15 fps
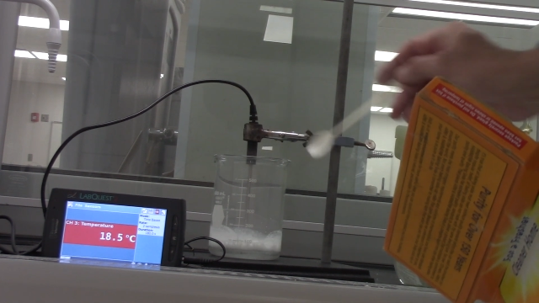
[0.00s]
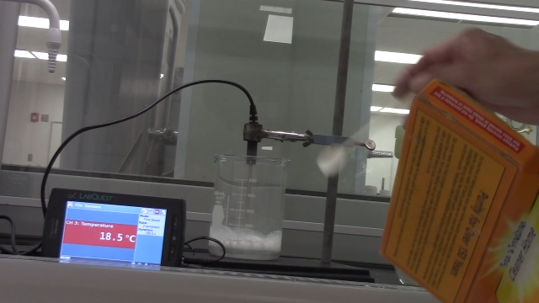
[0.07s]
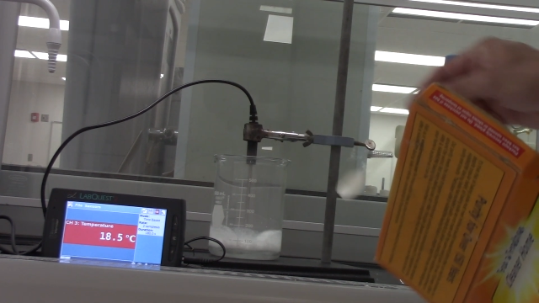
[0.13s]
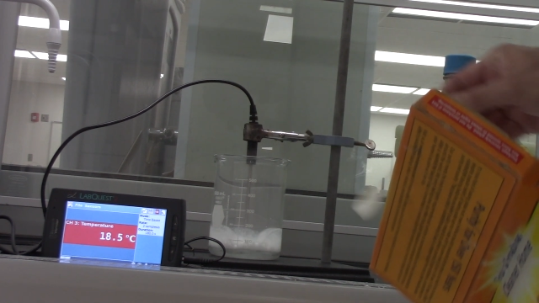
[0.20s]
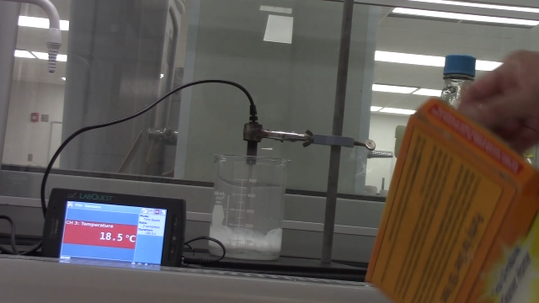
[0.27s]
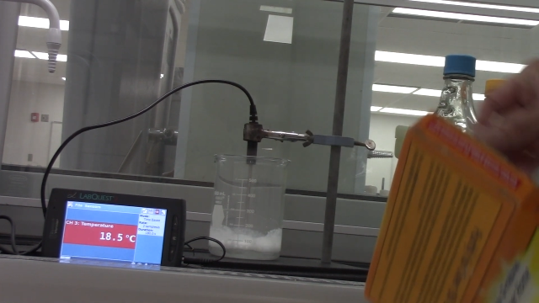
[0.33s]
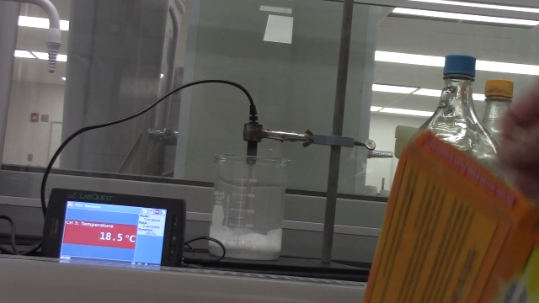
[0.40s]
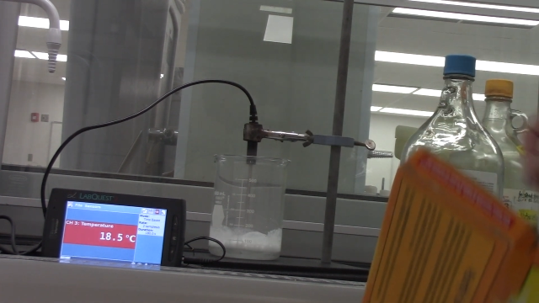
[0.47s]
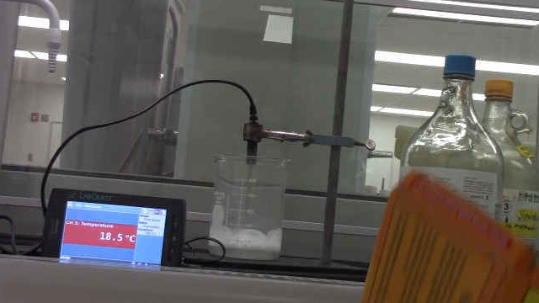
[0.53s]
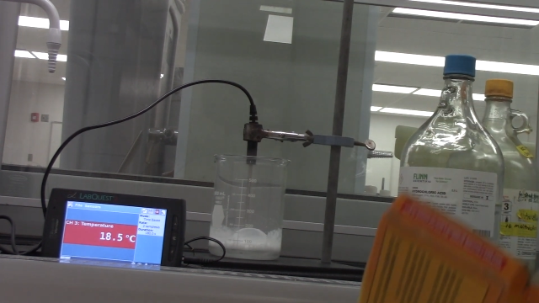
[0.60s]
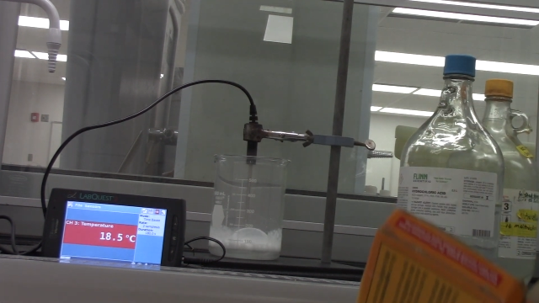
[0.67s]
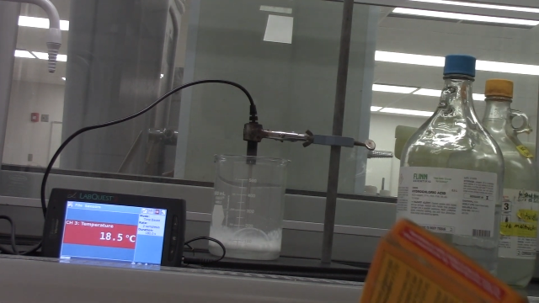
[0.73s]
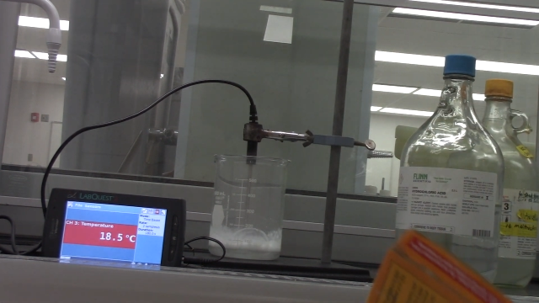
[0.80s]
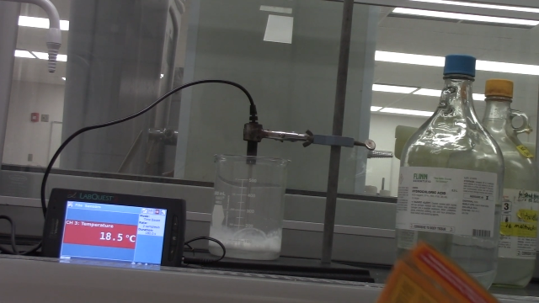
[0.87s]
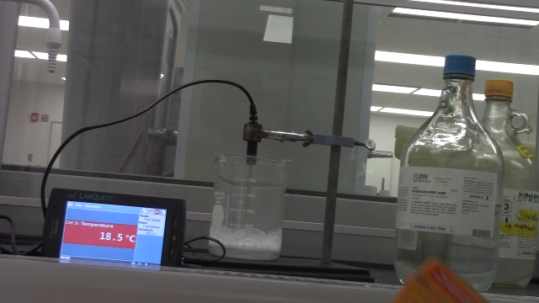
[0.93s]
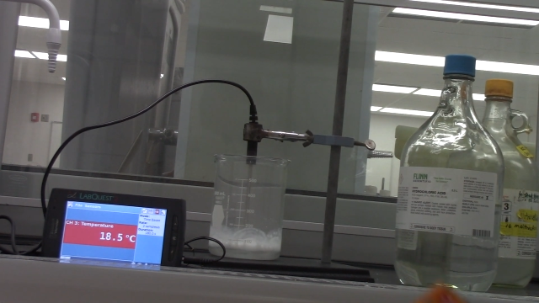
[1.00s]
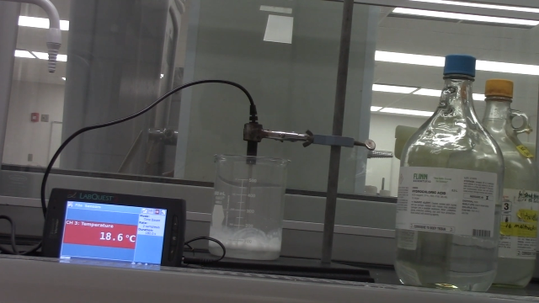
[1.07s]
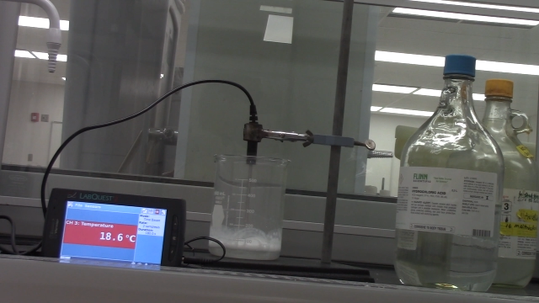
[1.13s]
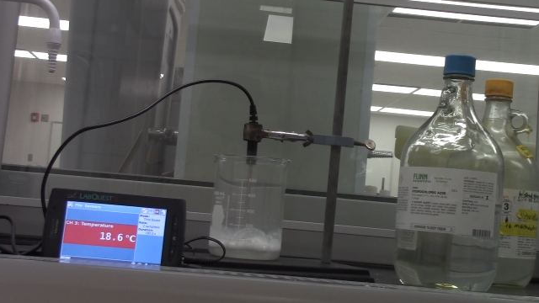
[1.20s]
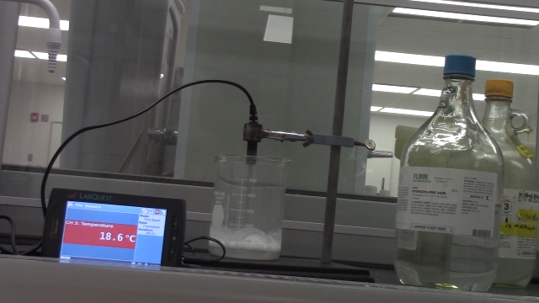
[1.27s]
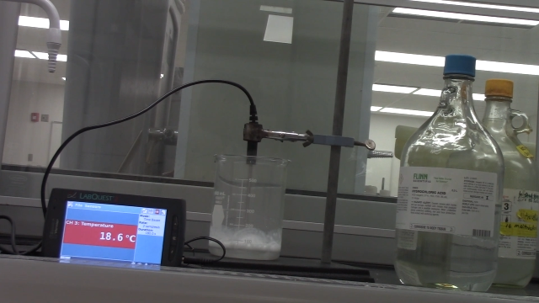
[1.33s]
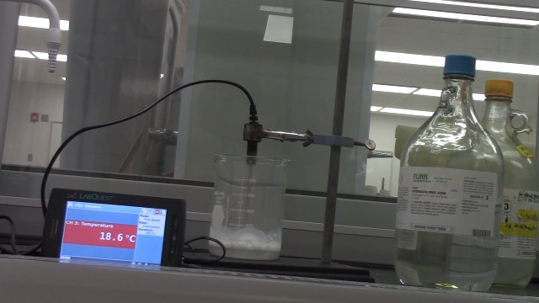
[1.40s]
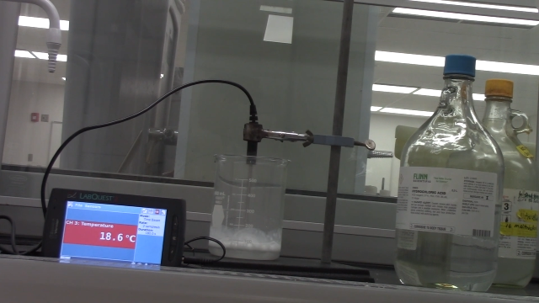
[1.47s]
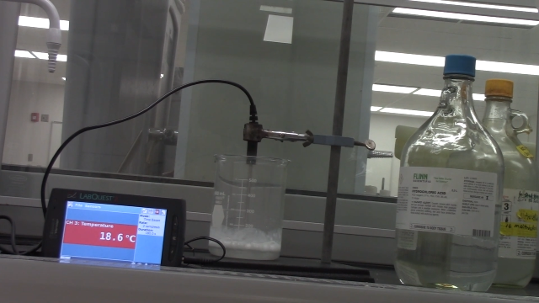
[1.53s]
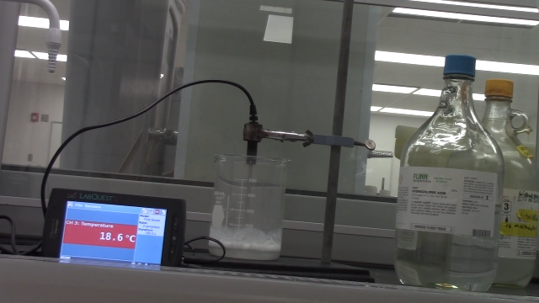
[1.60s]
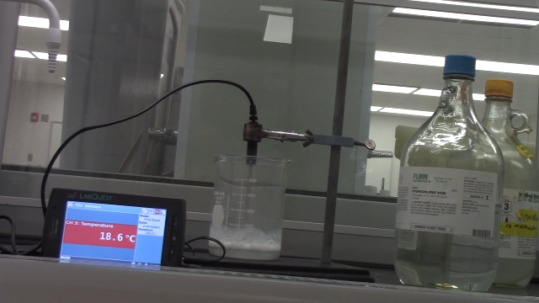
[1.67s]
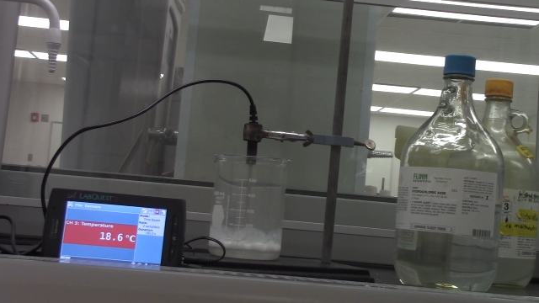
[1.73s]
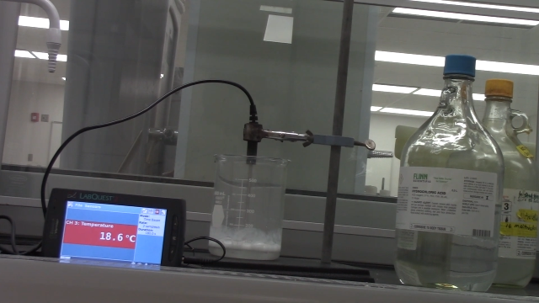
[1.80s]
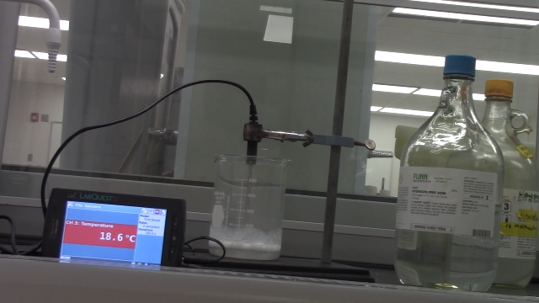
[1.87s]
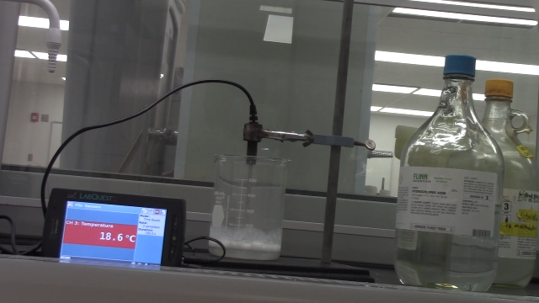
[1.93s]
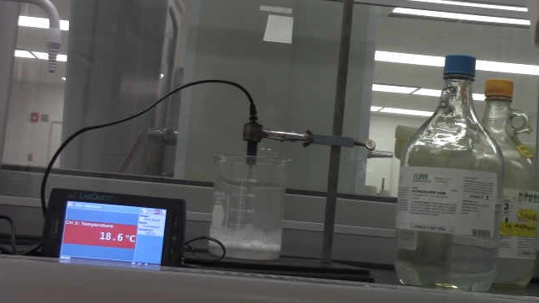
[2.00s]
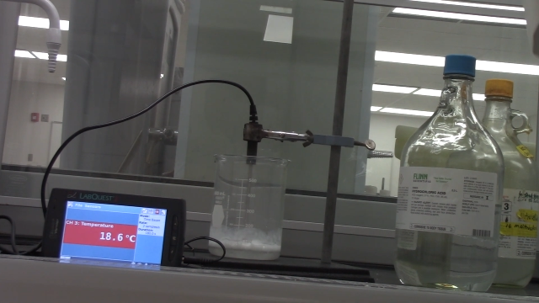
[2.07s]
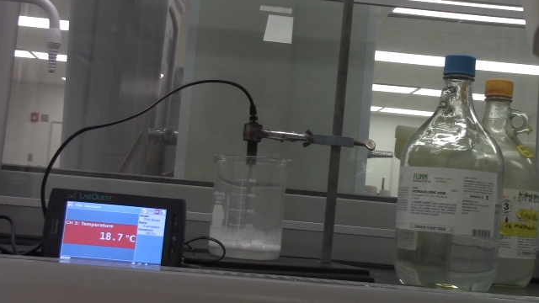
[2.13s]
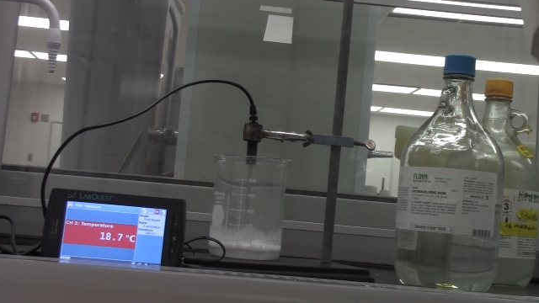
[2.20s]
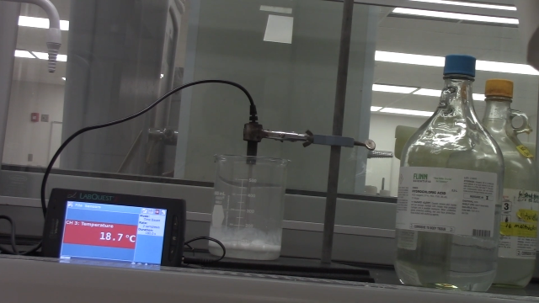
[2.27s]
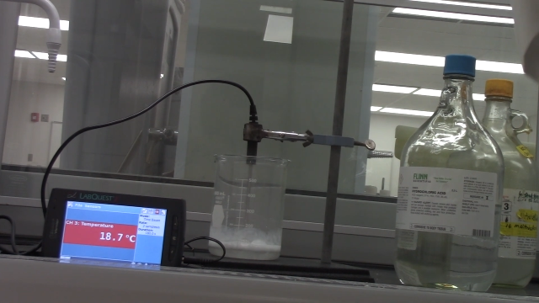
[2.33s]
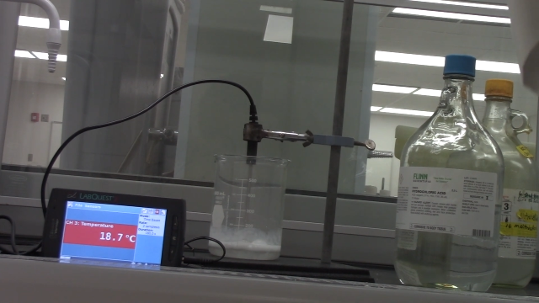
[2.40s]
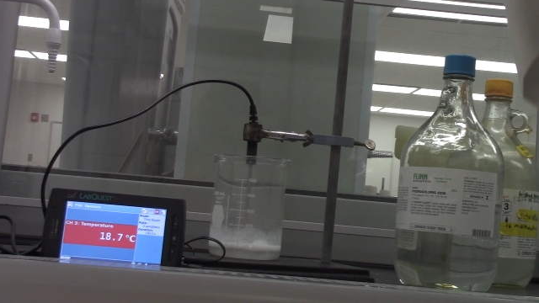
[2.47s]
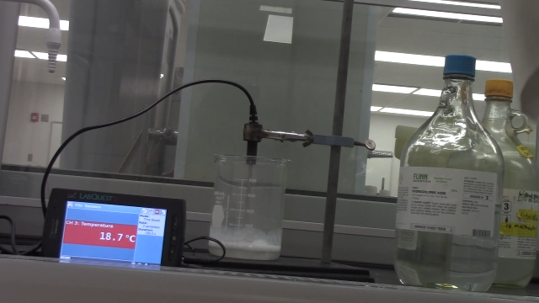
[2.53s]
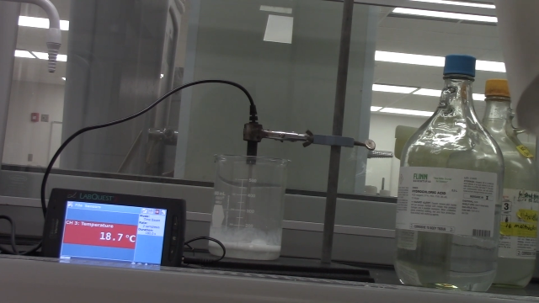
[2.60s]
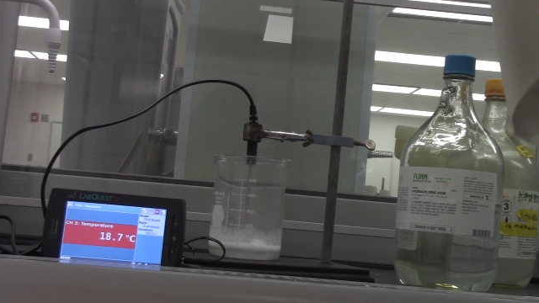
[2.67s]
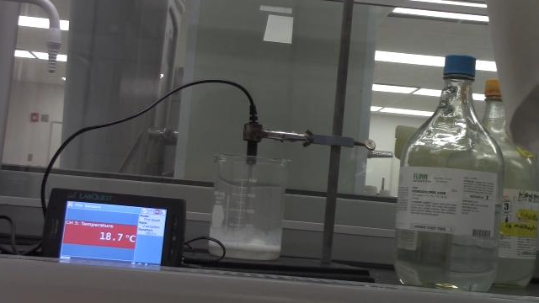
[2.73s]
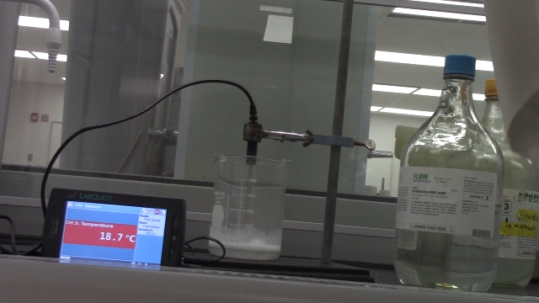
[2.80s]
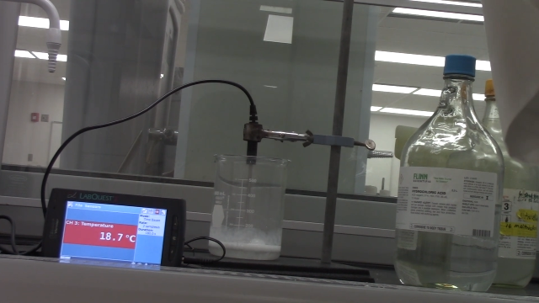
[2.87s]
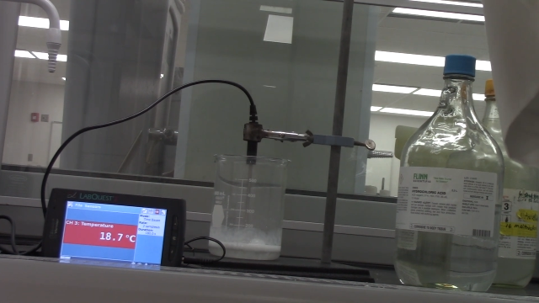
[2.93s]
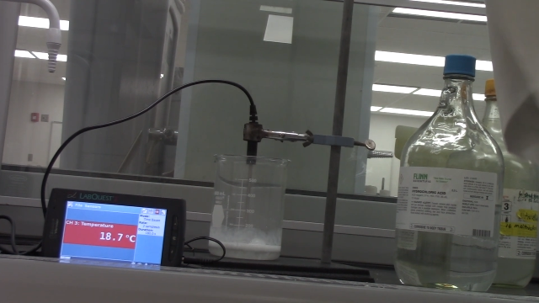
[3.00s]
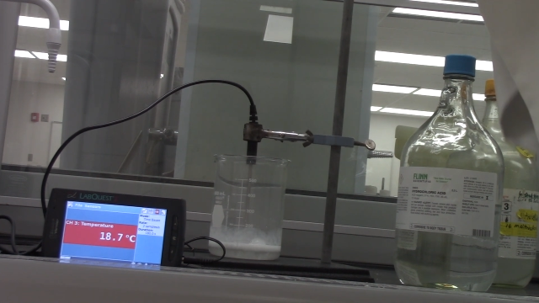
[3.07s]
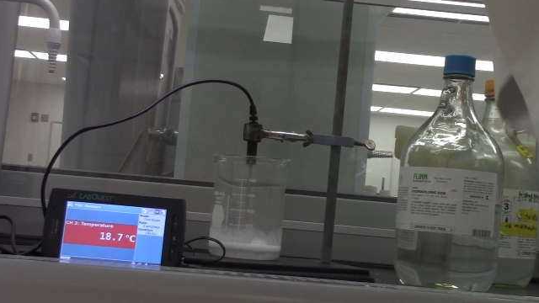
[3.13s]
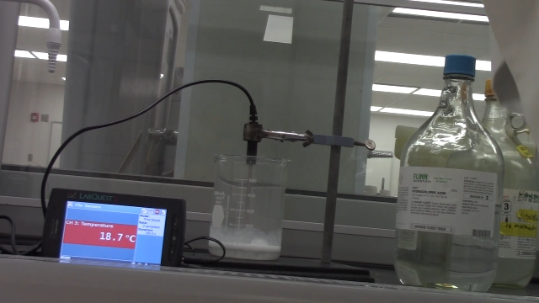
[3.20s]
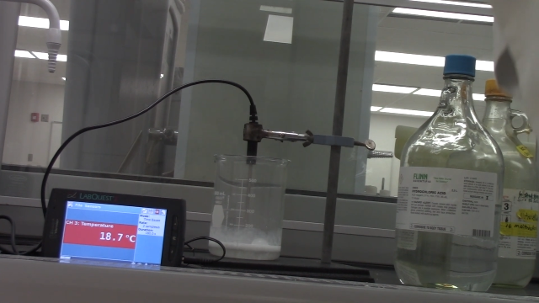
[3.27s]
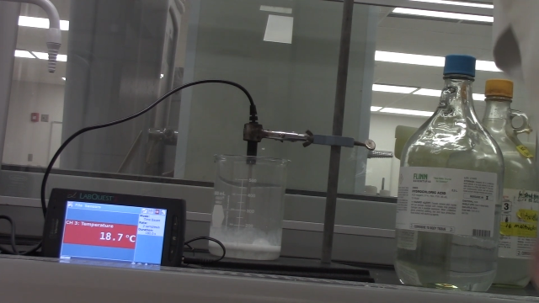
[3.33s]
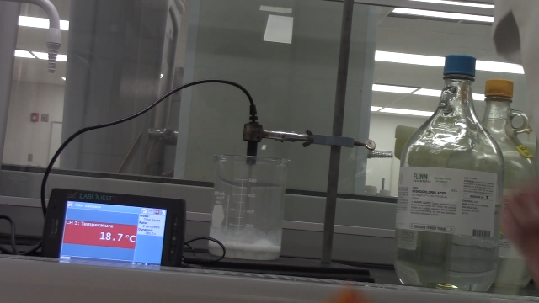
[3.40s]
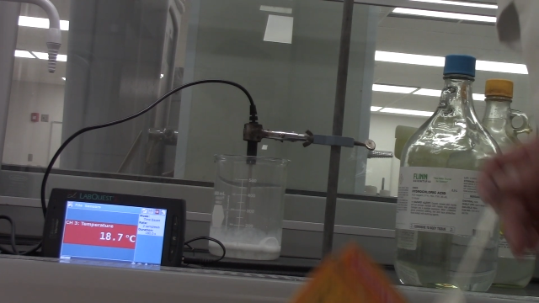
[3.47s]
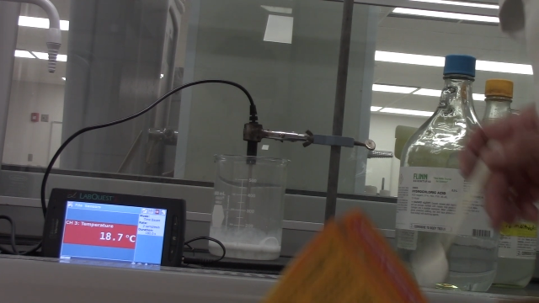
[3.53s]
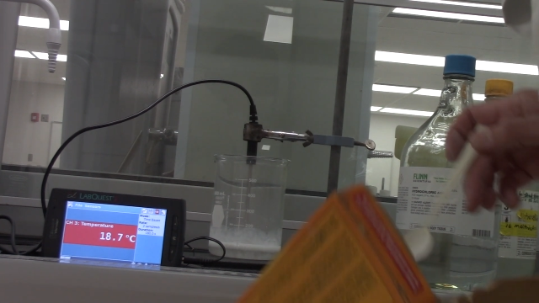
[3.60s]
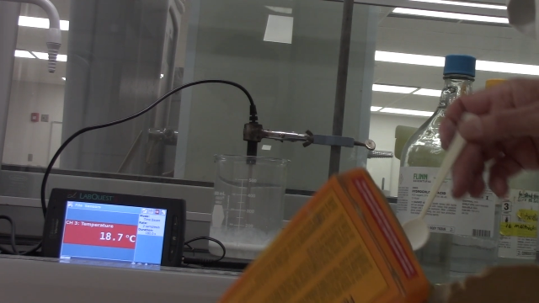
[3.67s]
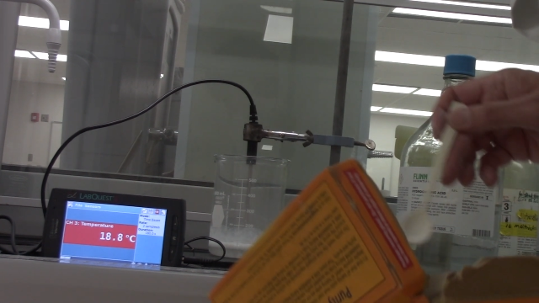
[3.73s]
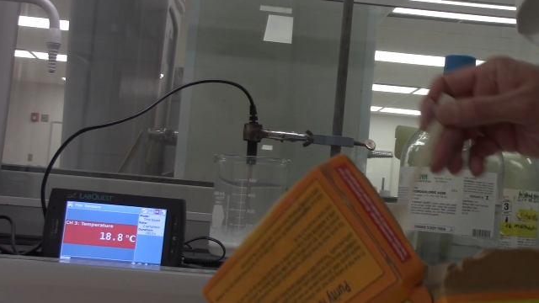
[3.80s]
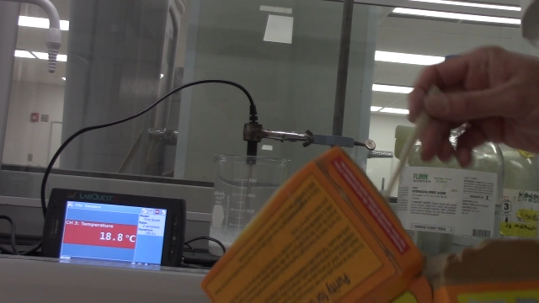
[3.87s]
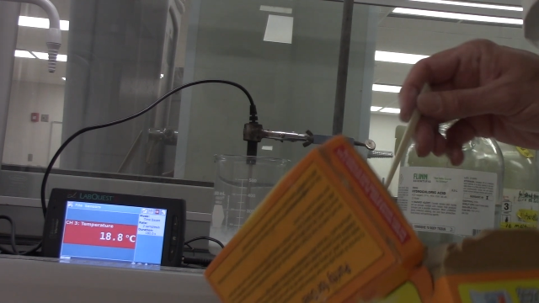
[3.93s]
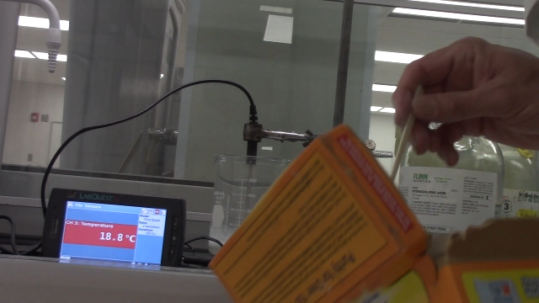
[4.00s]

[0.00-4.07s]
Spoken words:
[unreadable: no face in view]